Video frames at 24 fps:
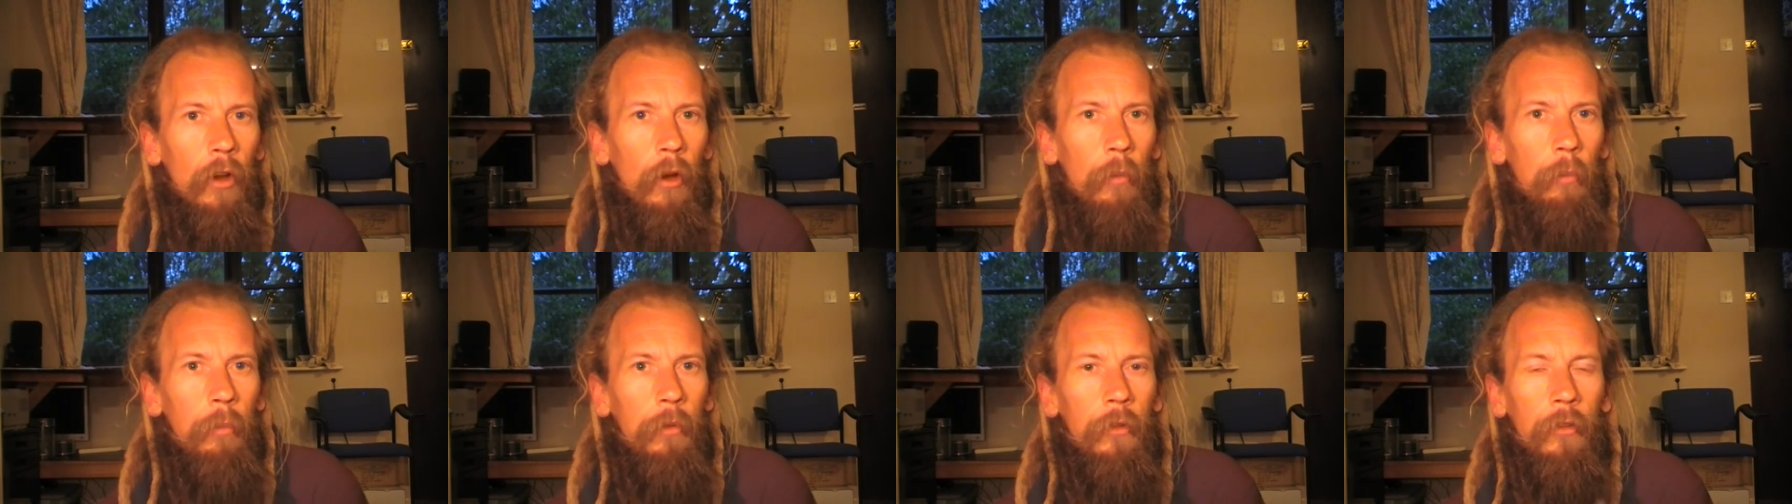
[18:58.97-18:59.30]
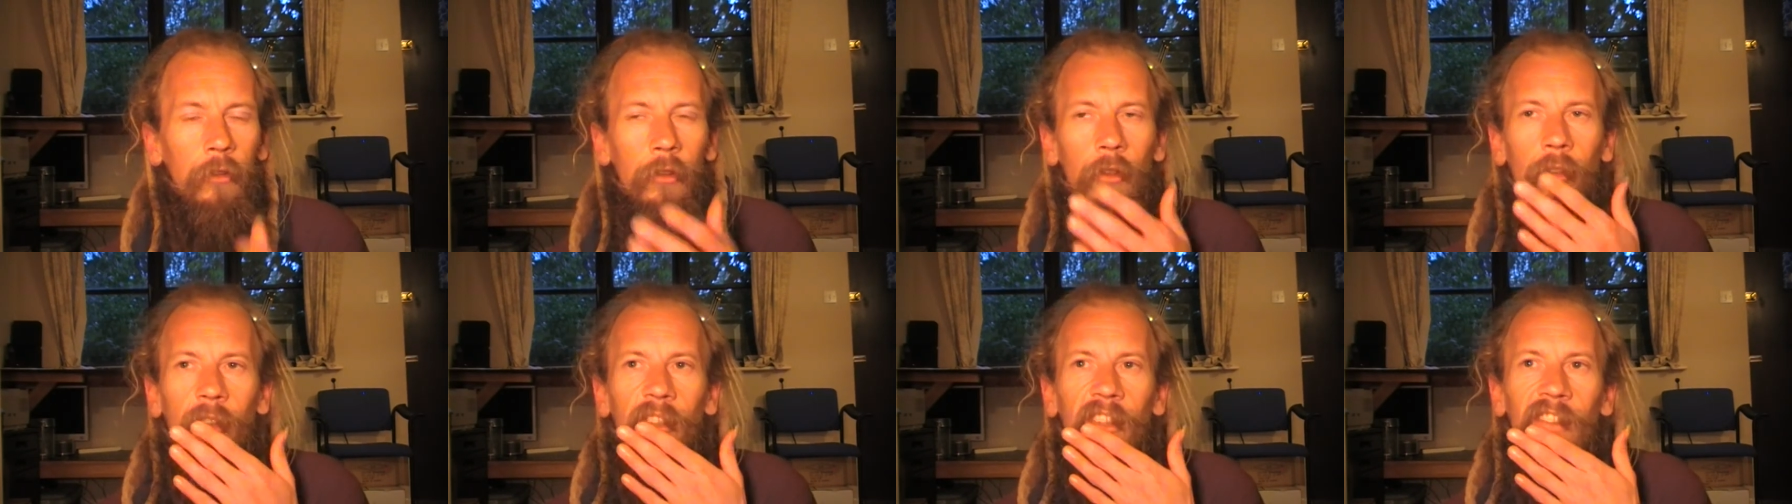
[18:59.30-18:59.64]

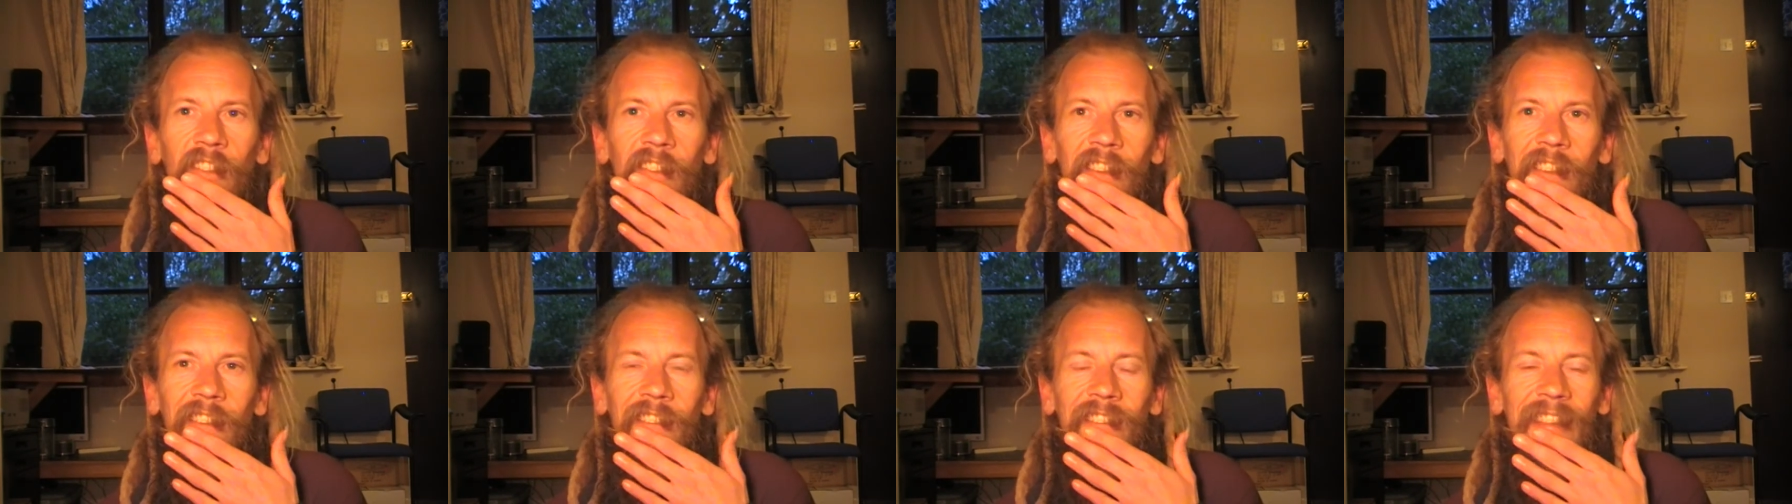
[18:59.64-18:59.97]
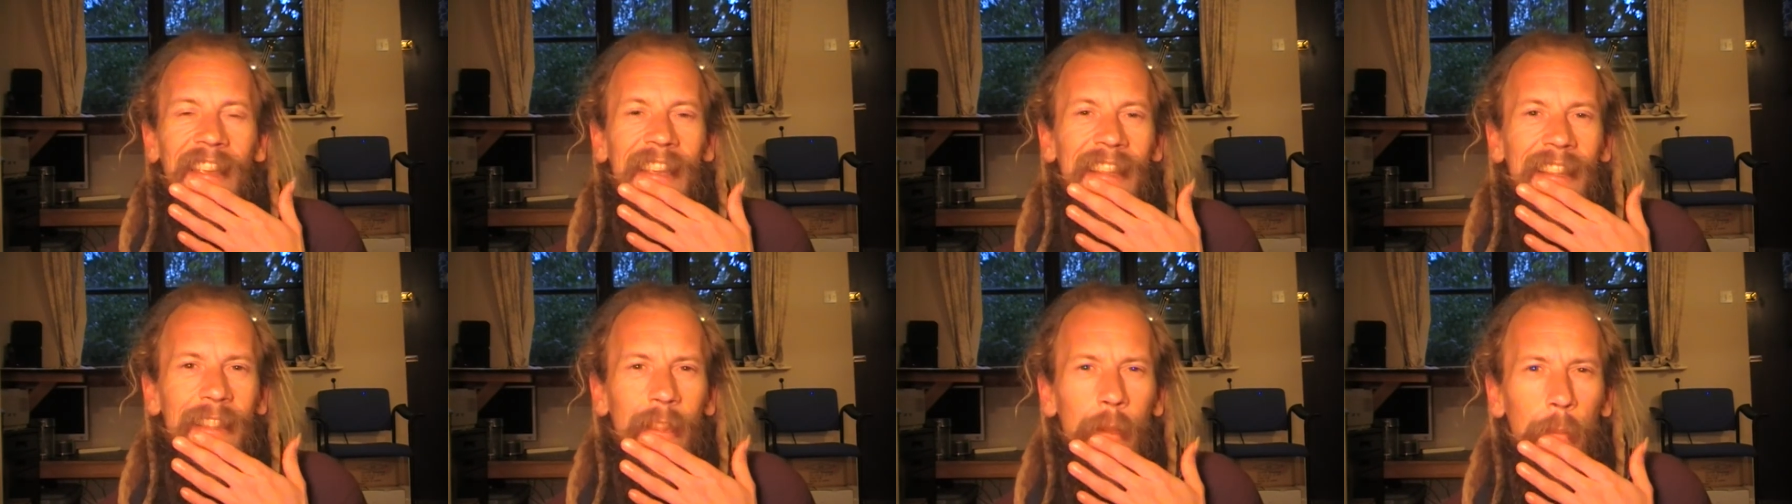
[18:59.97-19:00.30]
opportunities
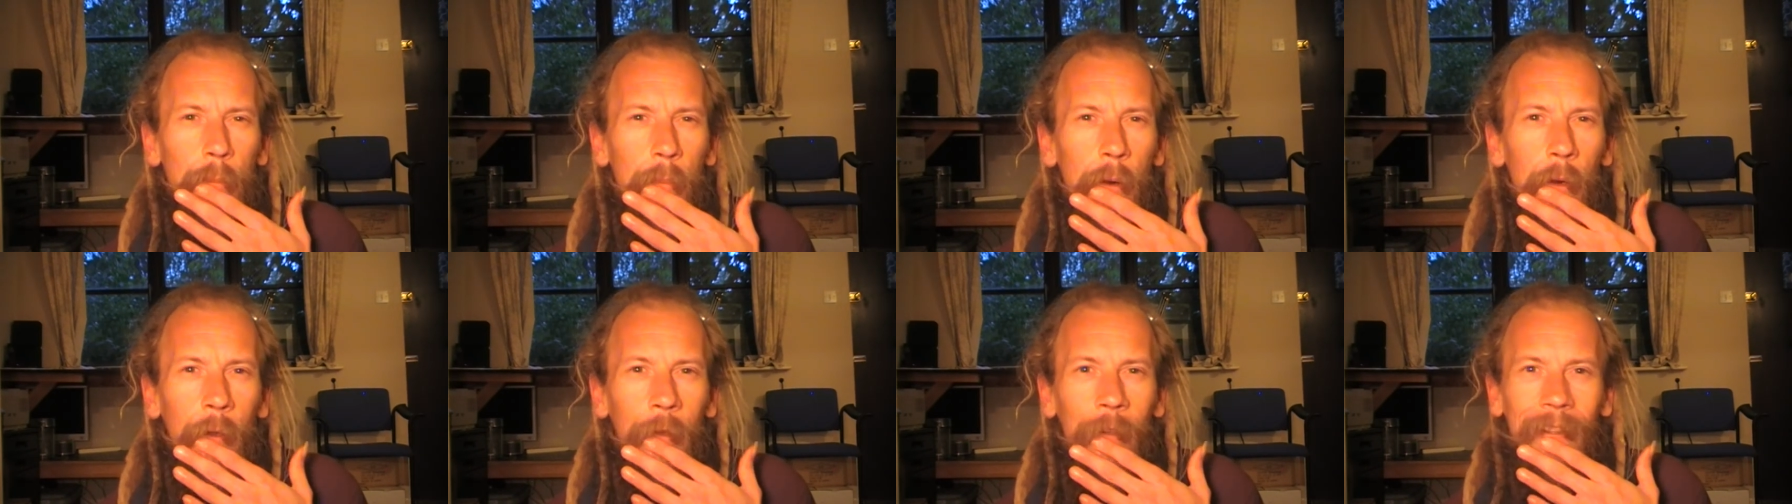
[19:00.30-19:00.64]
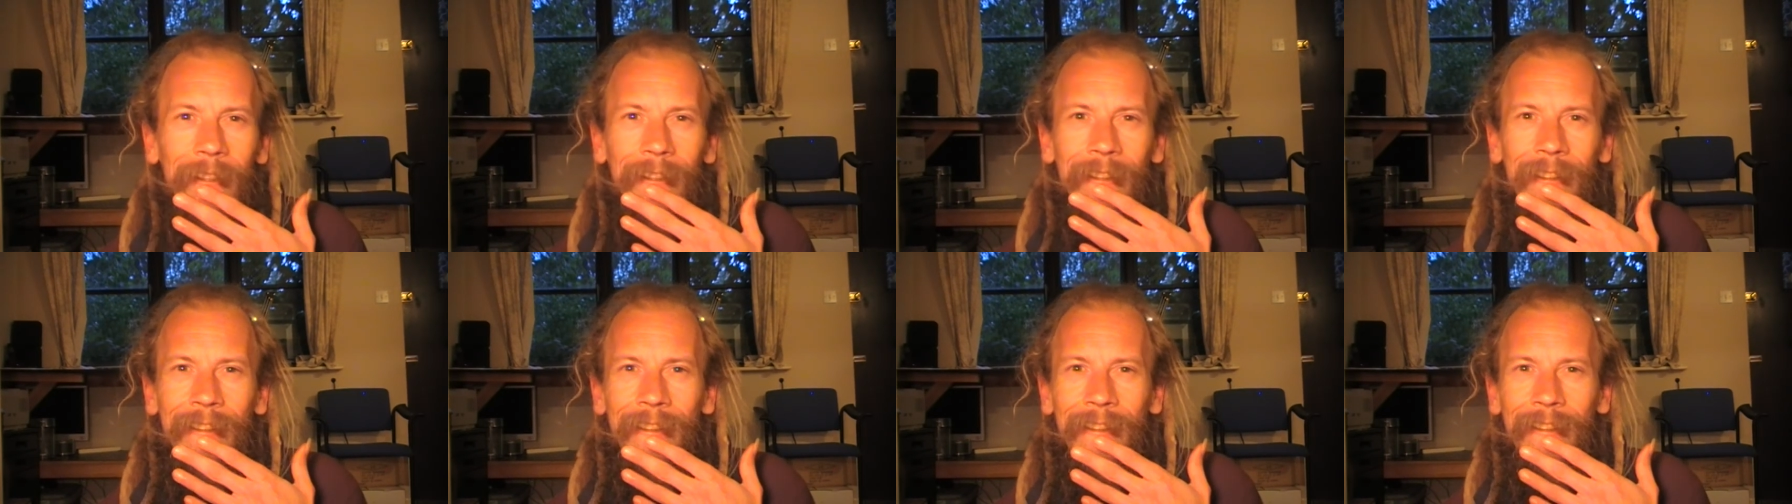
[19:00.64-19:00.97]
in the body?